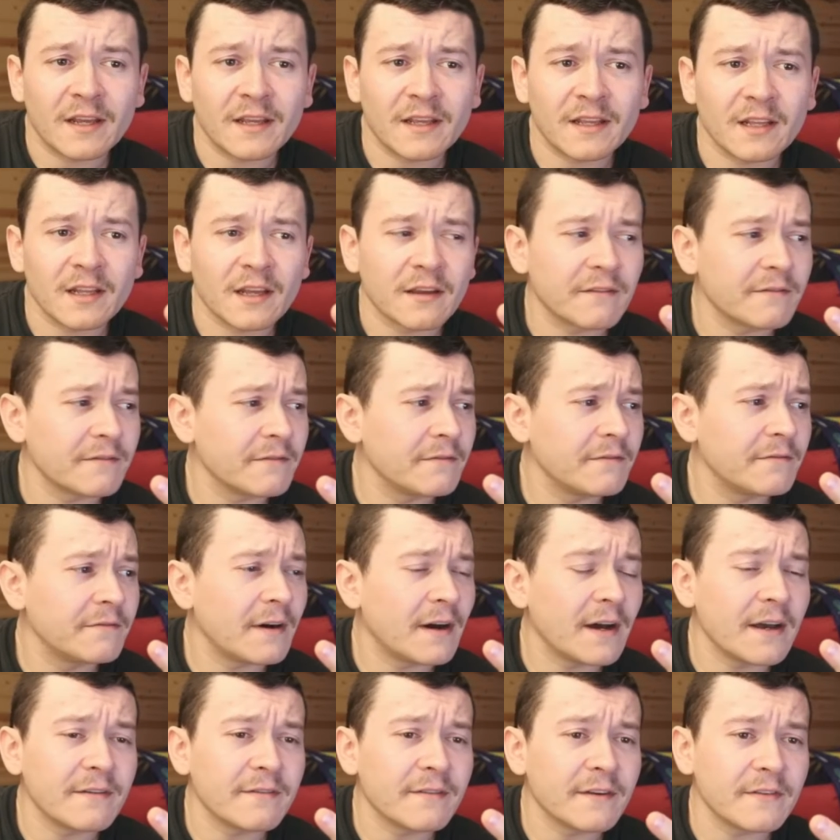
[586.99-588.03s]
I get like
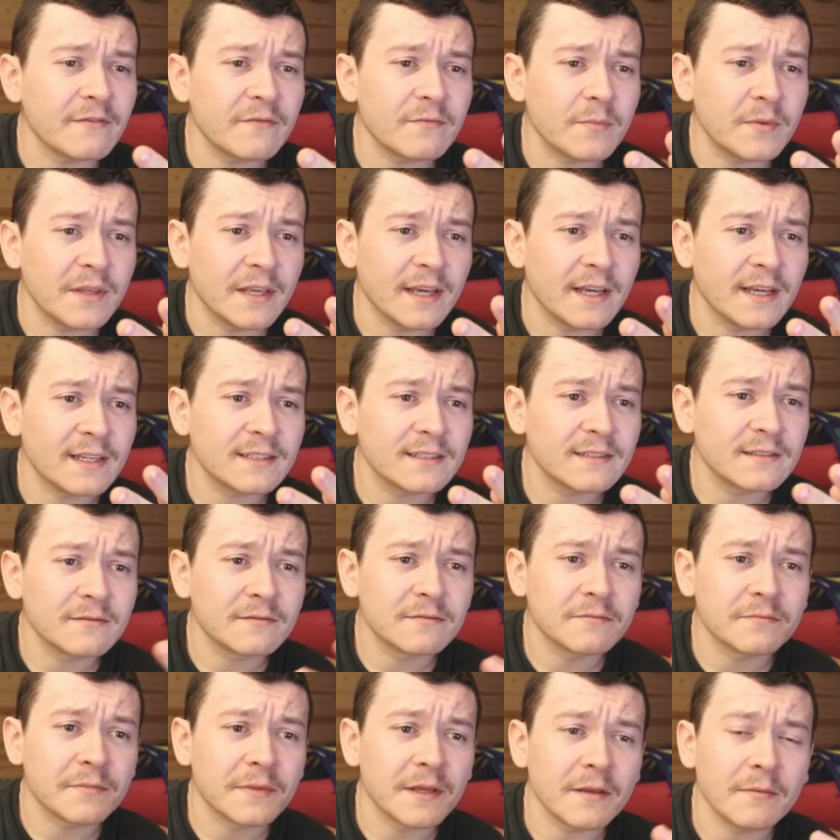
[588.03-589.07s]
5
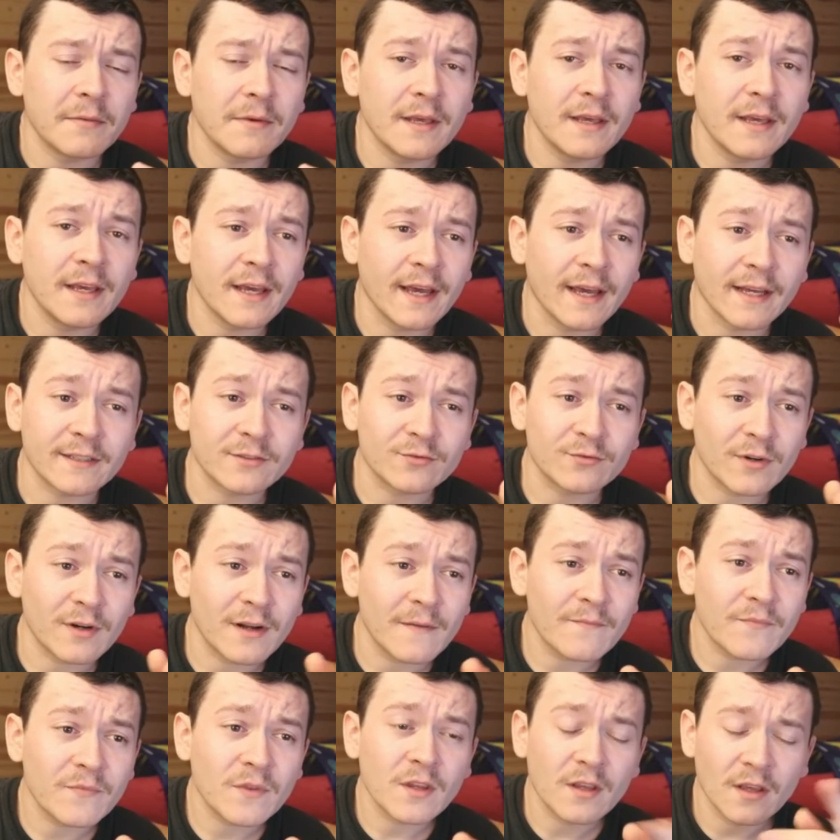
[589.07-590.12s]
FPS maybe
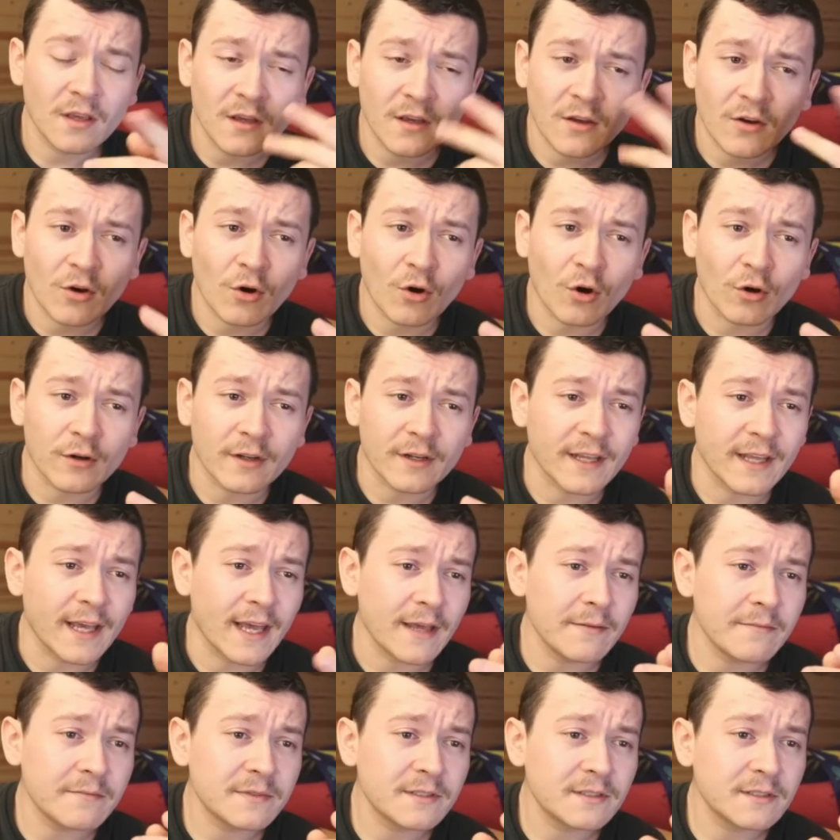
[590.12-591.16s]
extra on
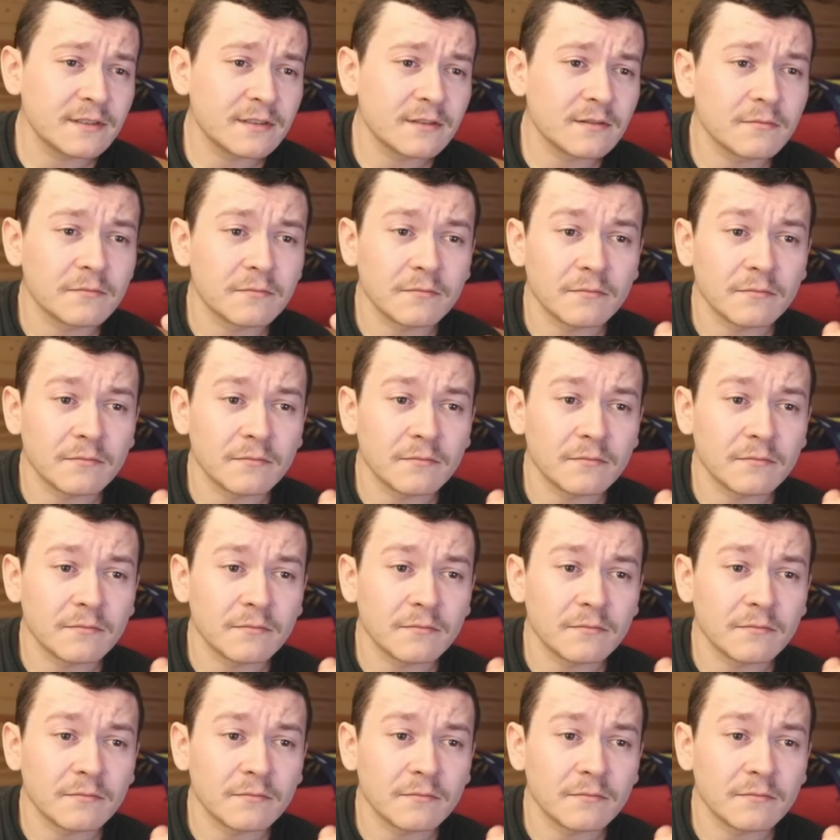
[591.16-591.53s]
games,